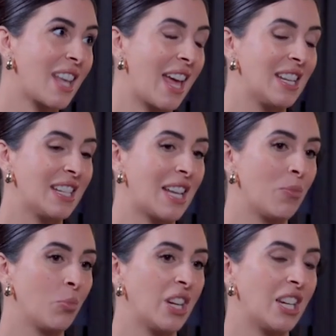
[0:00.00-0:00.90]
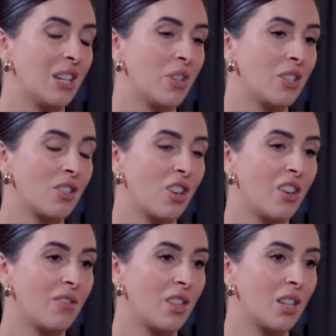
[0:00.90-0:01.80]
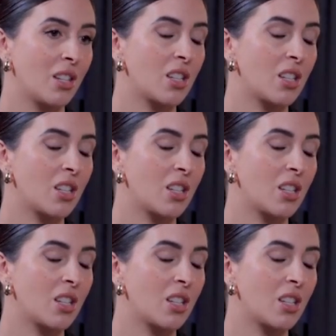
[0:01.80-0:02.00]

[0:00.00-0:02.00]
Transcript: and we deserve the